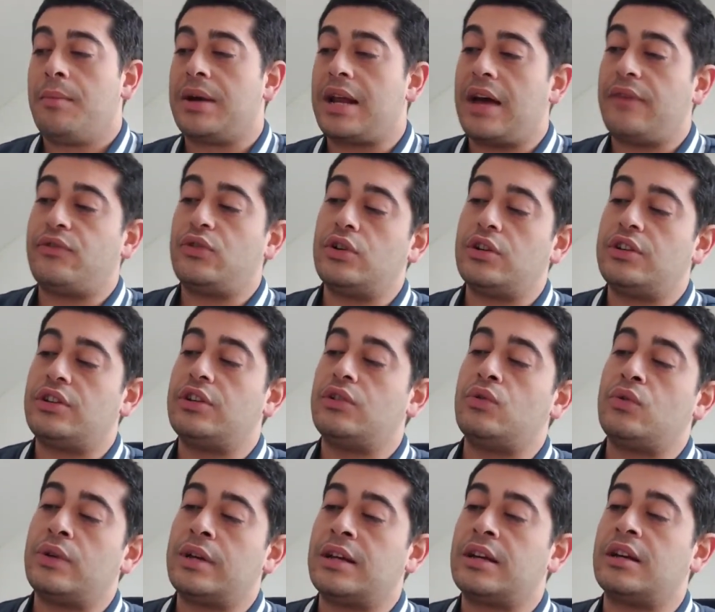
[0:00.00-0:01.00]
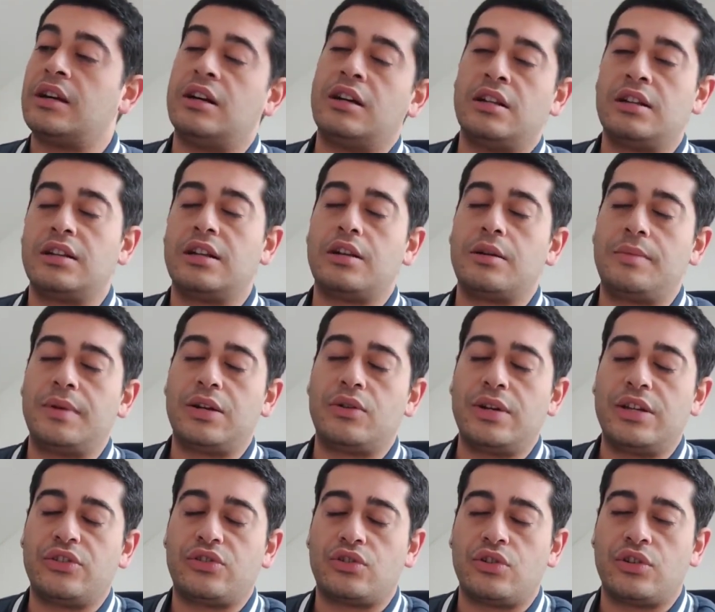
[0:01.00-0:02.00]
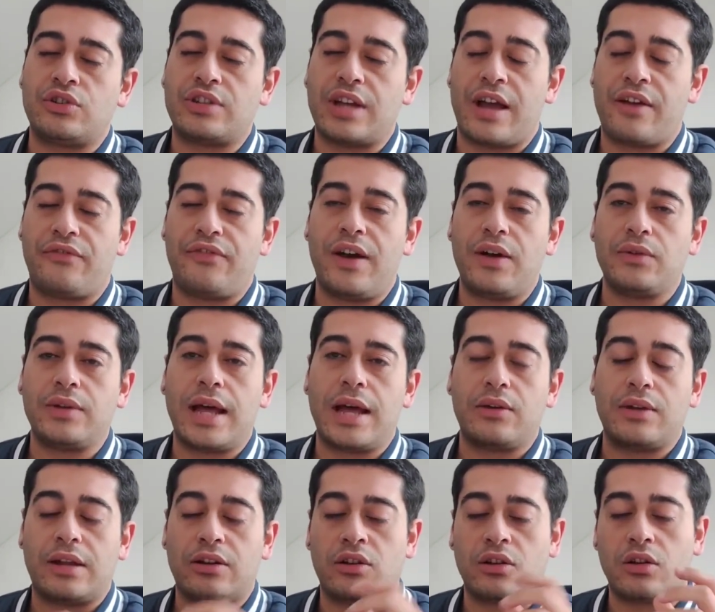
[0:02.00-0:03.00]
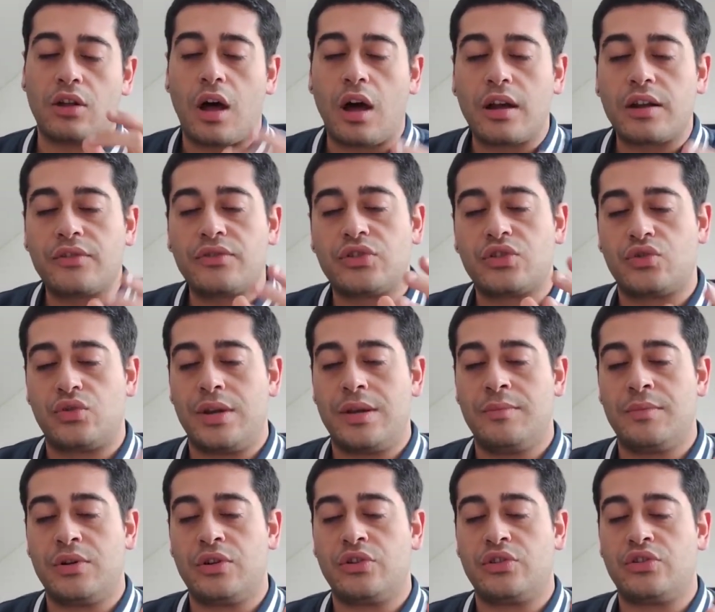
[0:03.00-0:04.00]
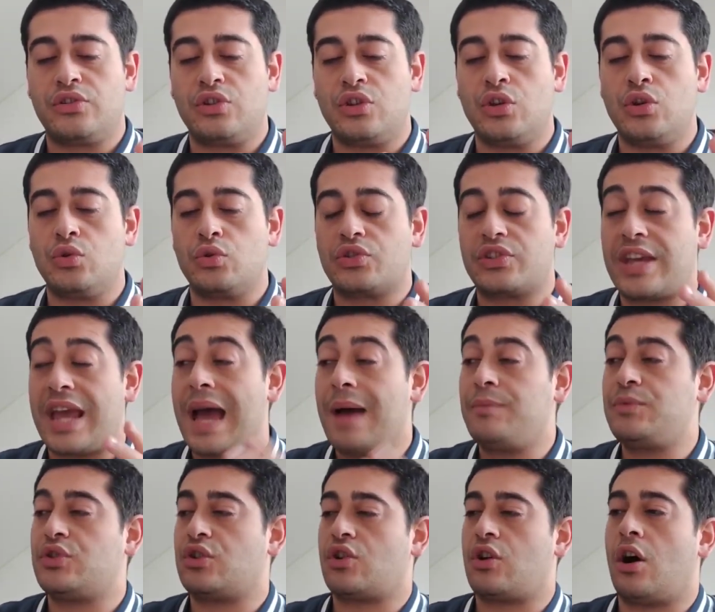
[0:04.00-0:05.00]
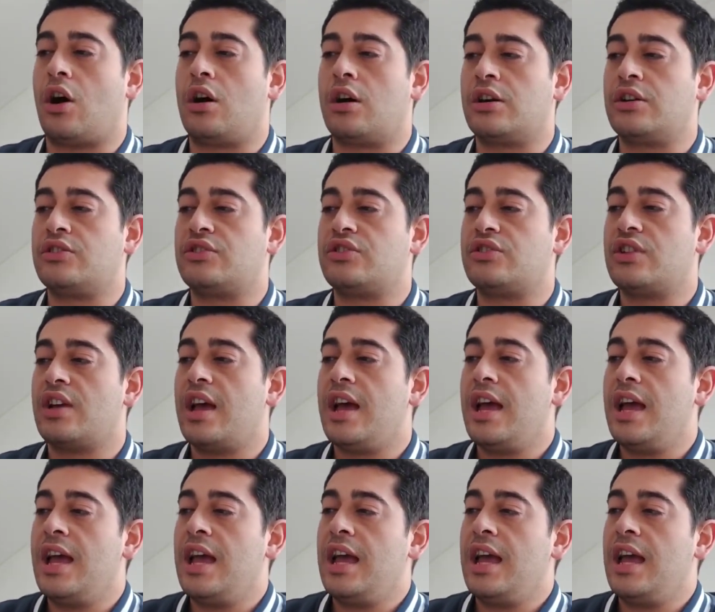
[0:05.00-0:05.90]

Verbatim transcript: But after doing a little bit of research, I found out that a lot of streamers use capture cards